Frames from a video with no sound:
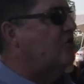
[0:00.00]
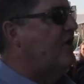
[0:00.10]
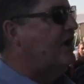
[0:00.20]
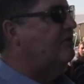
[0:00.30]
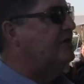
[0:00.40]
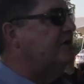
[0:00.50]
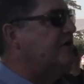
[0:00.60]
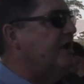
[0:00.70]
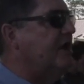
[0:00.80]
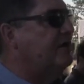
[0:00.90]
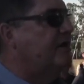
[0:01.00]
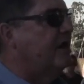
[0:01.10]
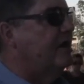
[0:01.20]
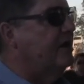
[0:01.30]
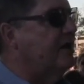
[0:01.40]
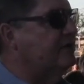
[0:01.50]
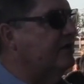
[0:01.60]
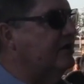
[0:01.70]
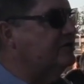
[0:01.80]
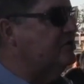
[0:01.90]
correctly and, and, uh, and
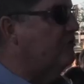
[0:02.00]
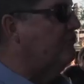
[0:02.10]
uh, so